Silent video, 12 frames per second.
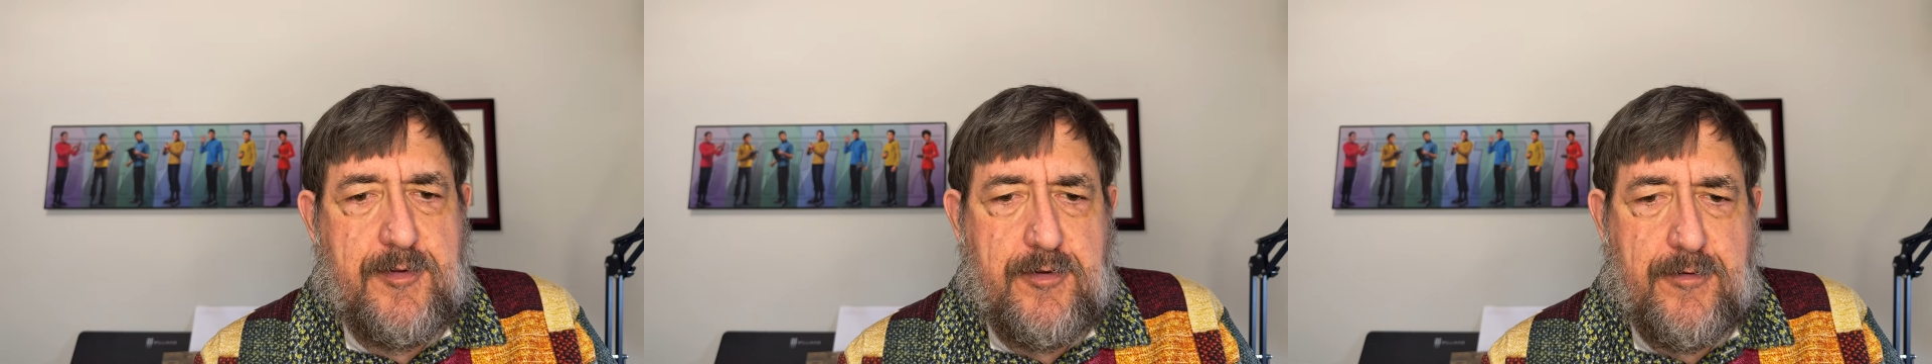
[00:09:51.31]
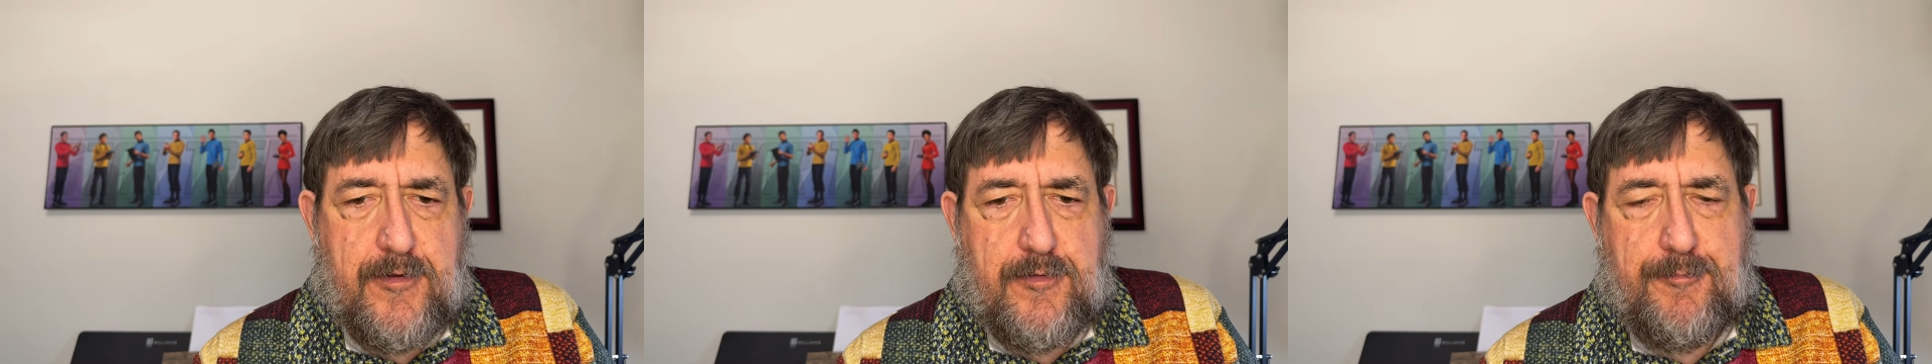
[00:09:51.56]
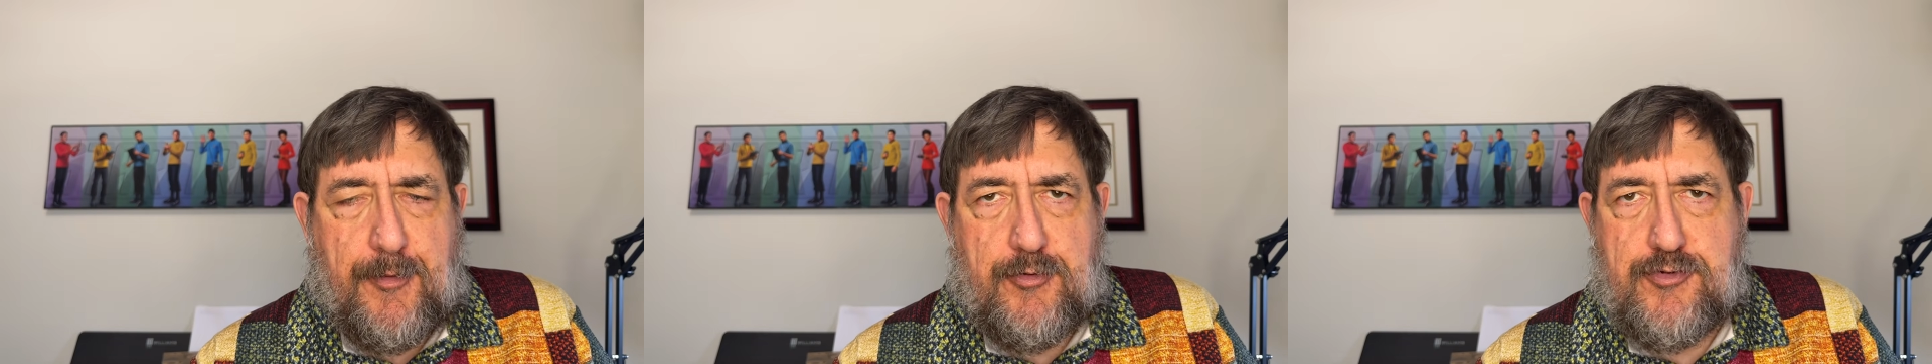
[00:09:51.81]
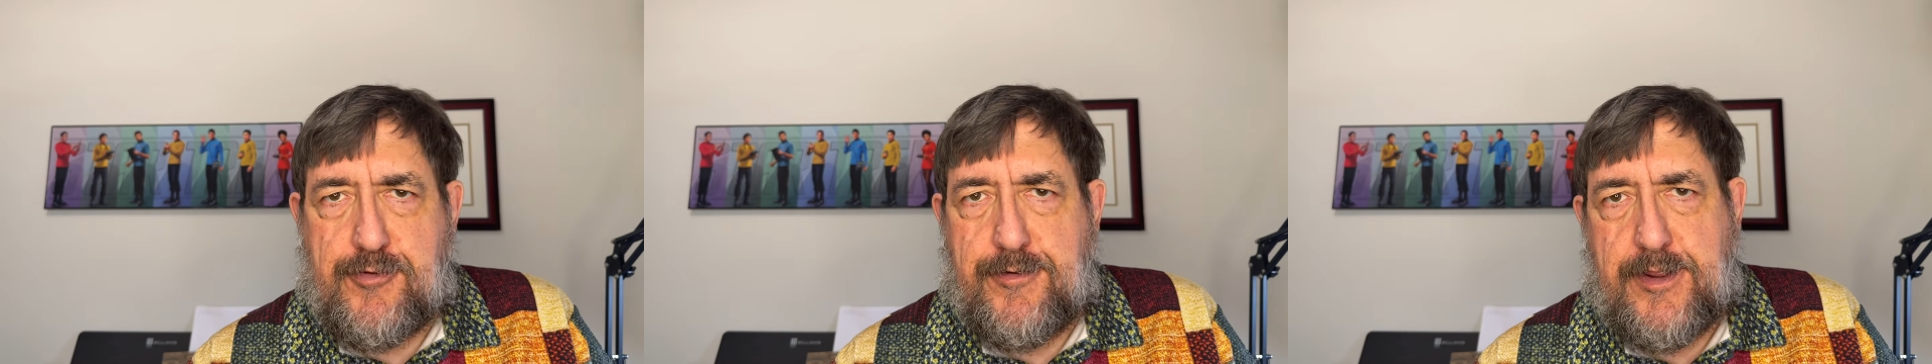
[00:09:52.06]
your
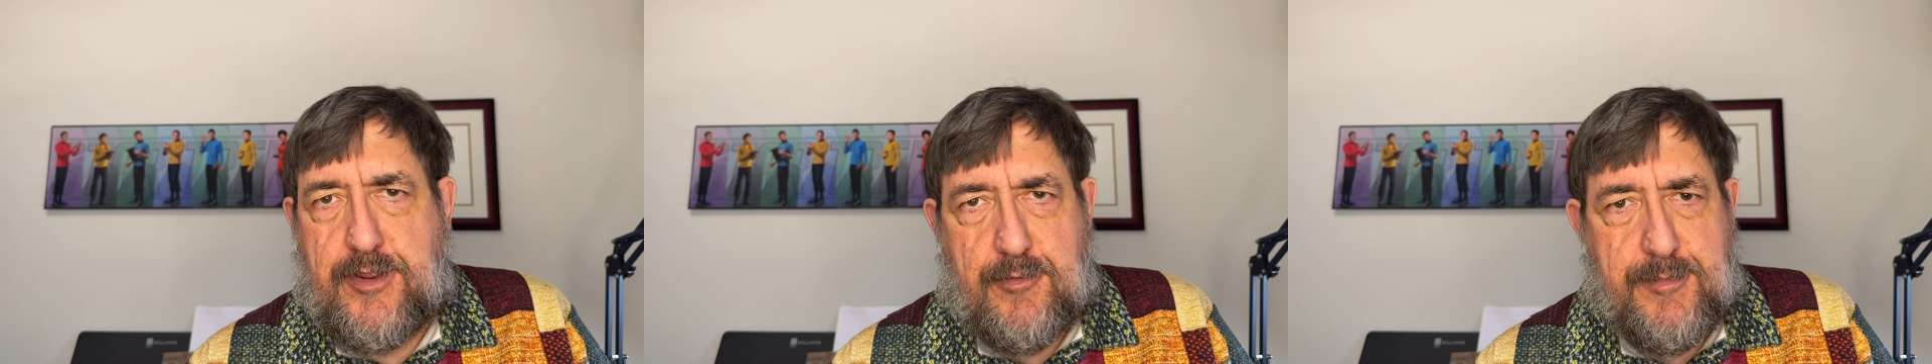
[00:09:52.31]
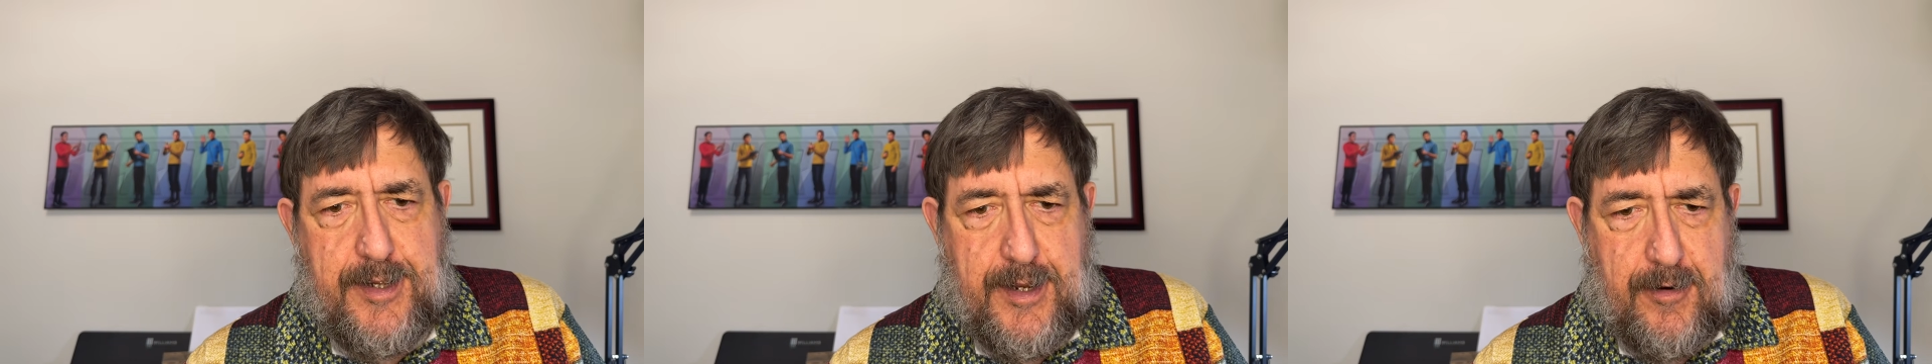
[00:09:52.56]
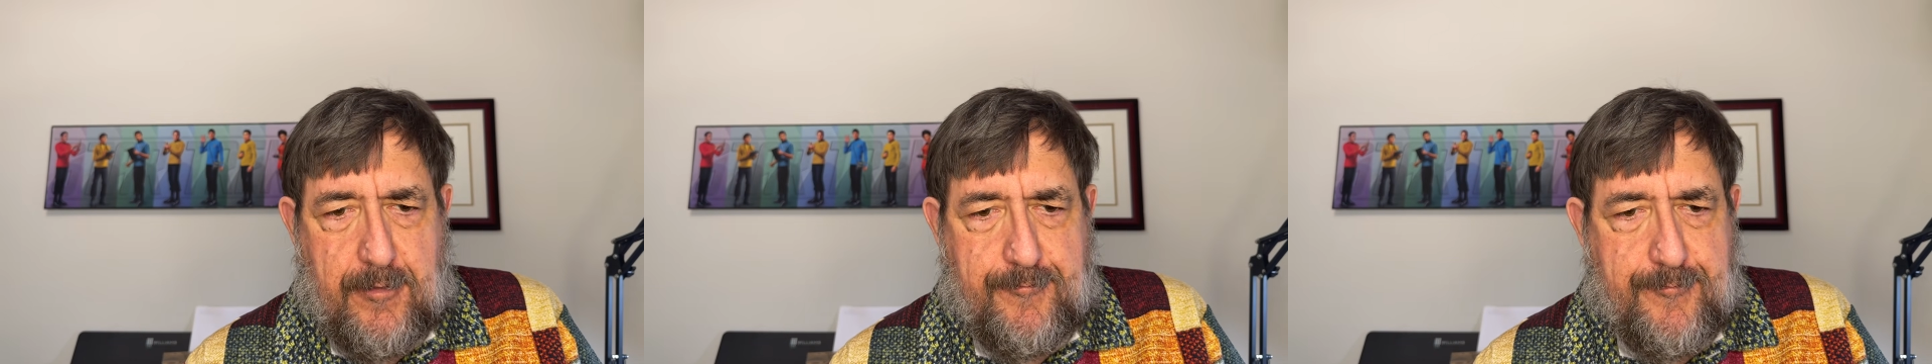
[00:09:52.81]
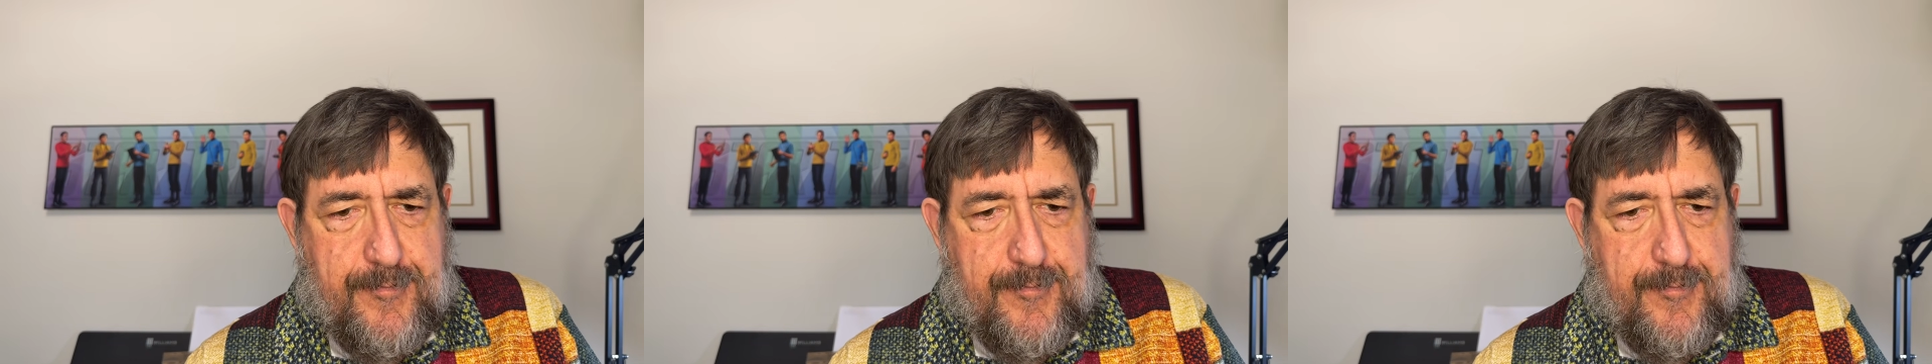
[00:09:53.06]
exposure to humid air.